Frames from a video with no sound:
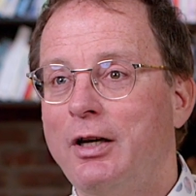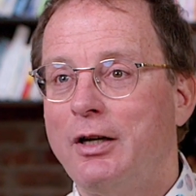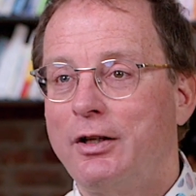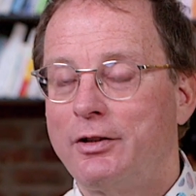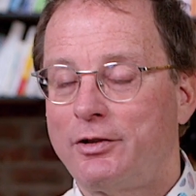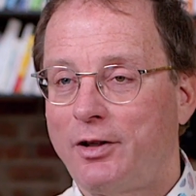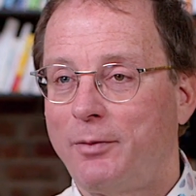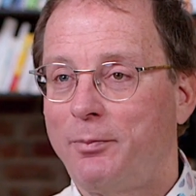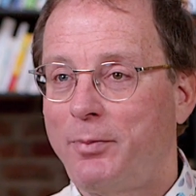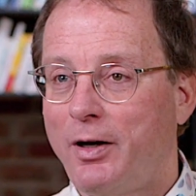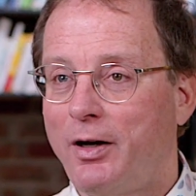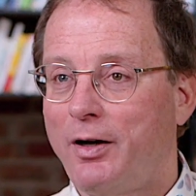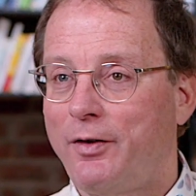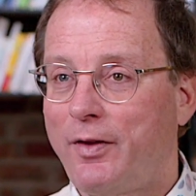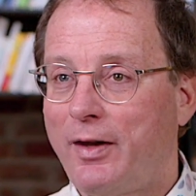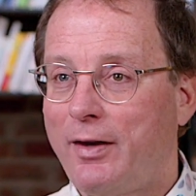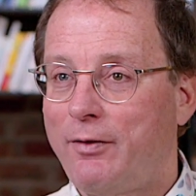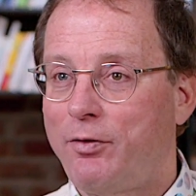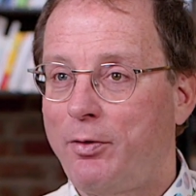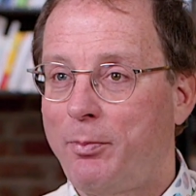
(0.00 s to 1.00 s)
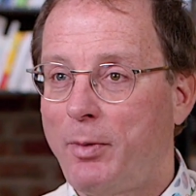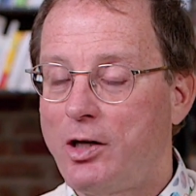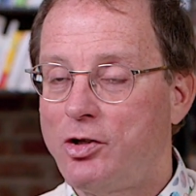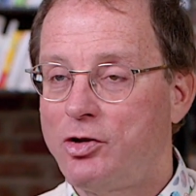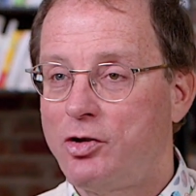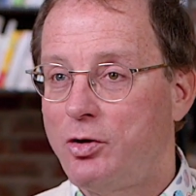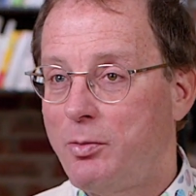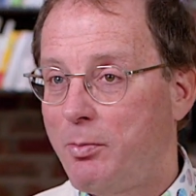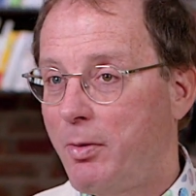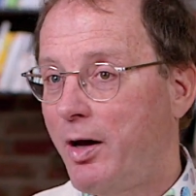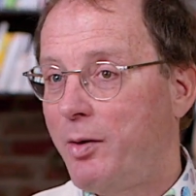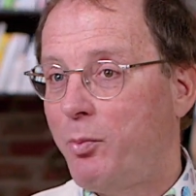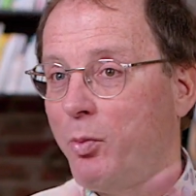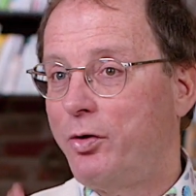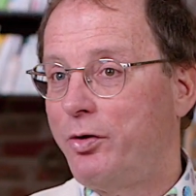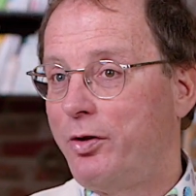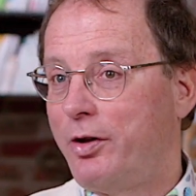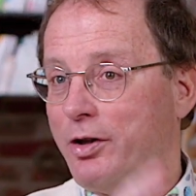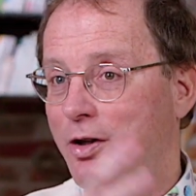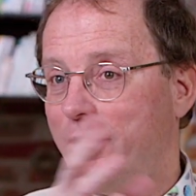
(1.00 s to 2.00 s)
Some part of that information you might
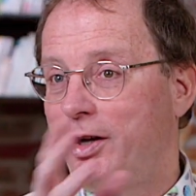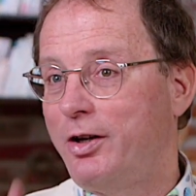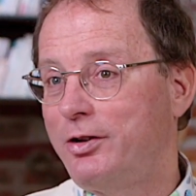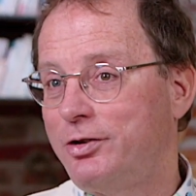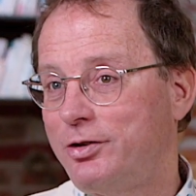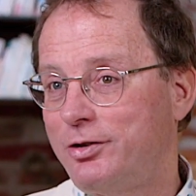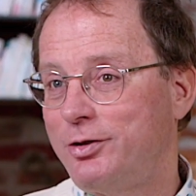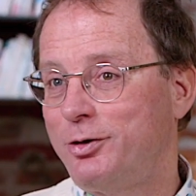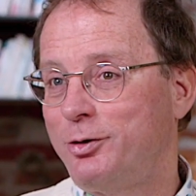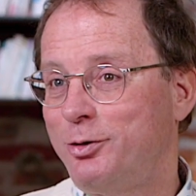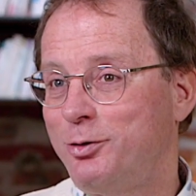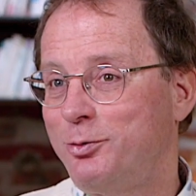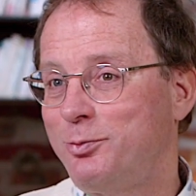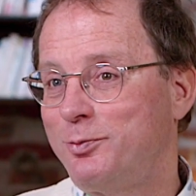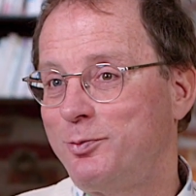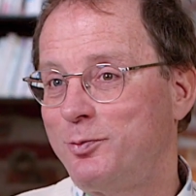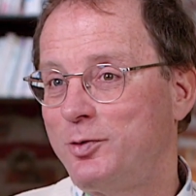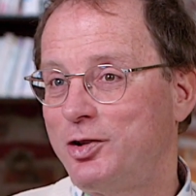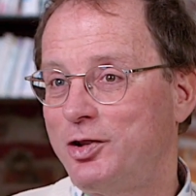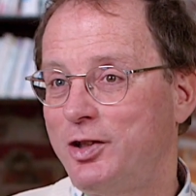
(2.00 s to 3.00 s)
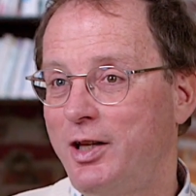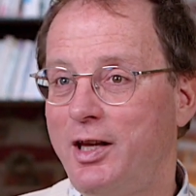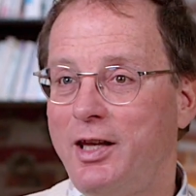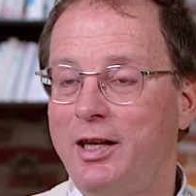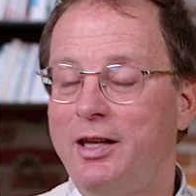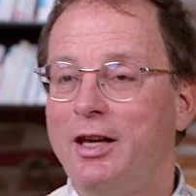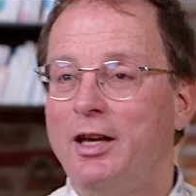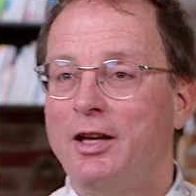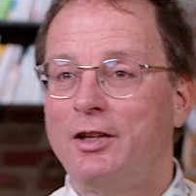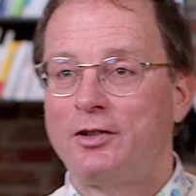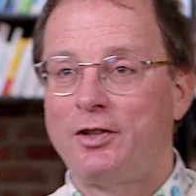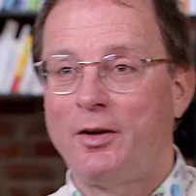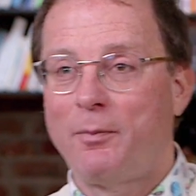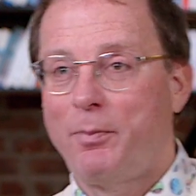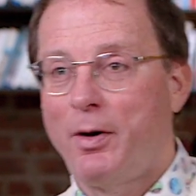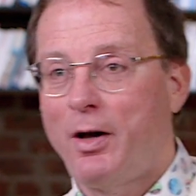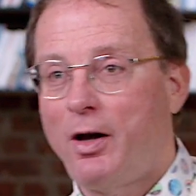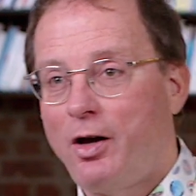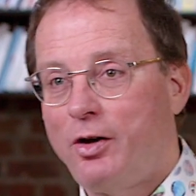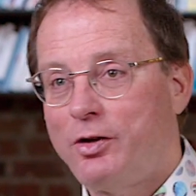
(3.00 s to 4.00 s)
want the nurse to see, some
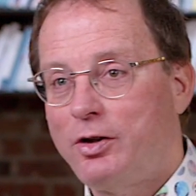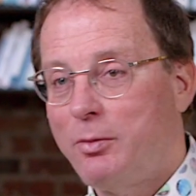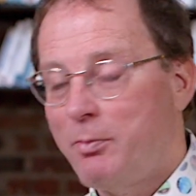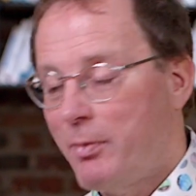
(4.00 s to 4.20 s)
part you